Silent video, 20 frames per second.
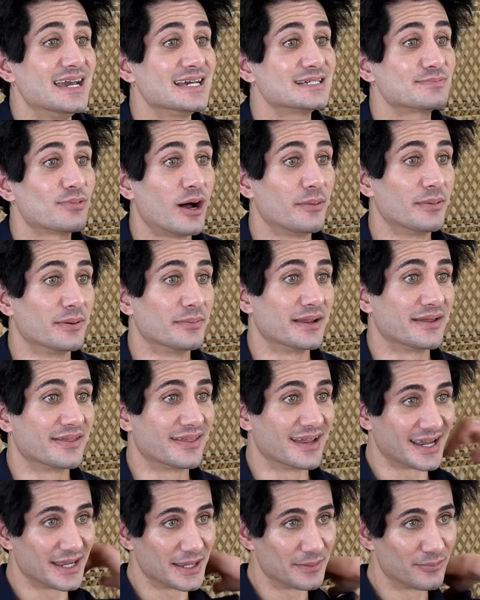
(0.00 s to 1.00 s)
he's probably
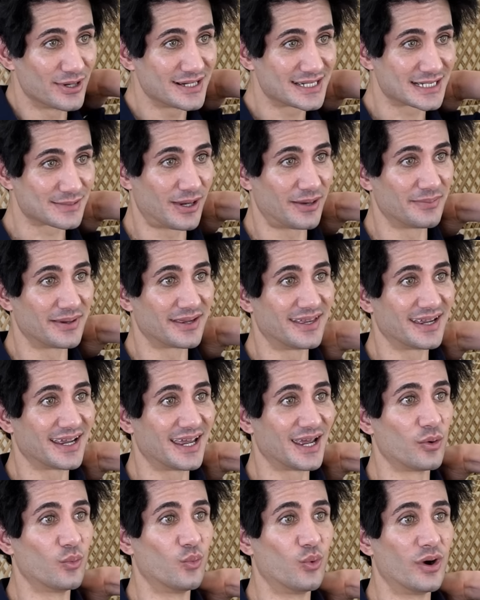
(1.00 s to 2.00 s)
thinking, the barista is probably
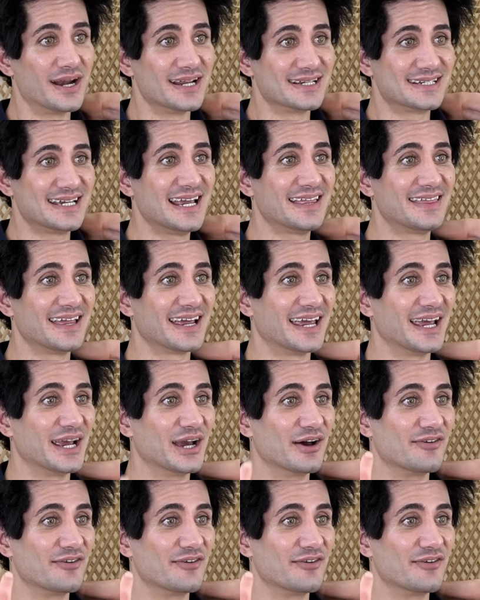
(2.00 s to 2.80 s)
thinking, what is he thinking